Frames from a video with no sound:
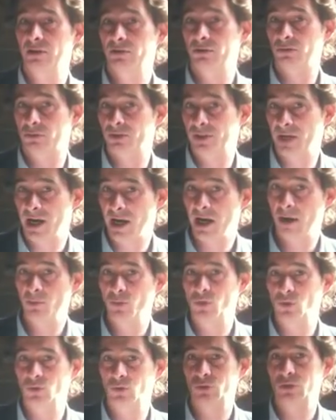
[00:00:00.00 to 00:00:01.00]
the time
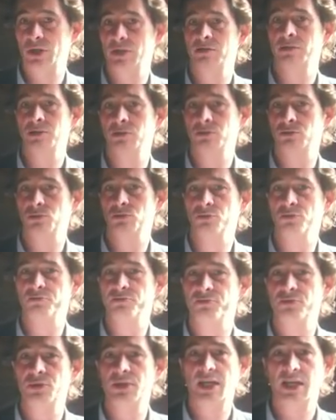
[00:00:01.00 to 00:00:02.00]
to 2002 to
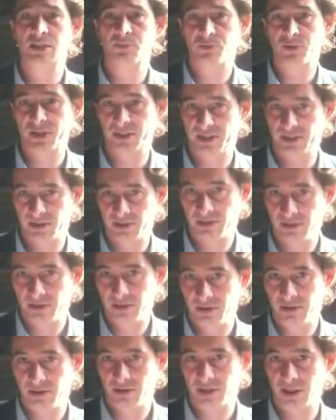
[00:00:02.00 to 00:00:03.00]
fully express
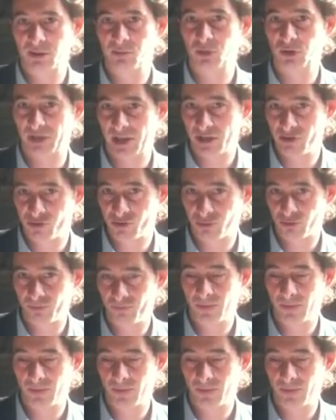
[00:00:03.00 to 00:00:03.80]
its potential.